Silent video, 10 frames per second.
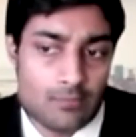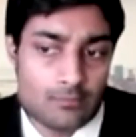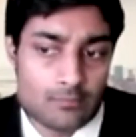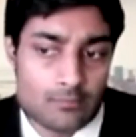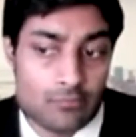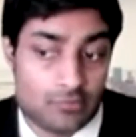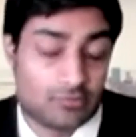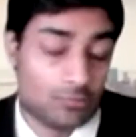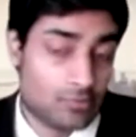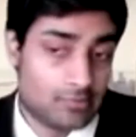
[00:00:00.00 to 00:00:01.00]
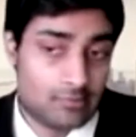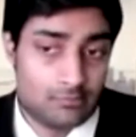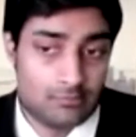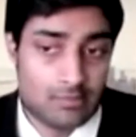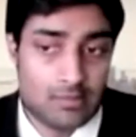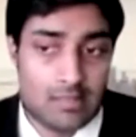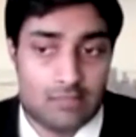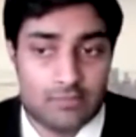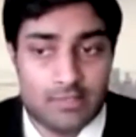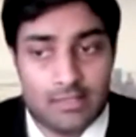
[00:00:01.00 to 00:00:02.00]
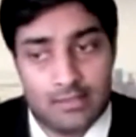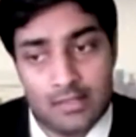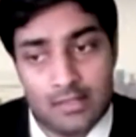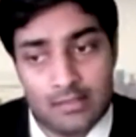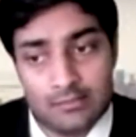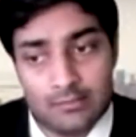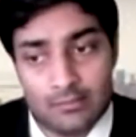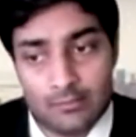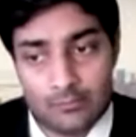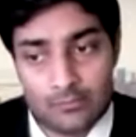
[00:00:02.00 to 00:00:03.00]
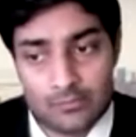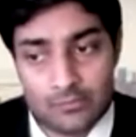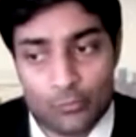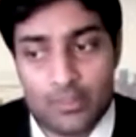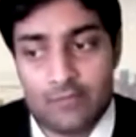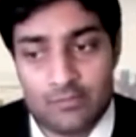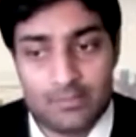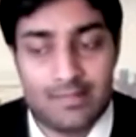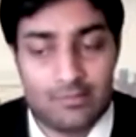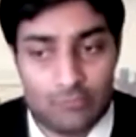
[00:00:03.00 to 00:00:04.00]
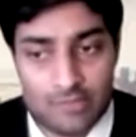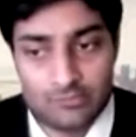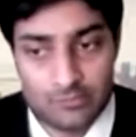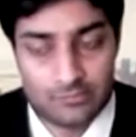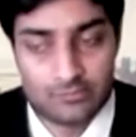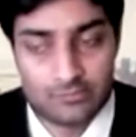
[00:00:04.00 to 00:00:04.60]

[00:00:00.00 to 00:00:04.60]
I was exploring them every day. And the way we made investments,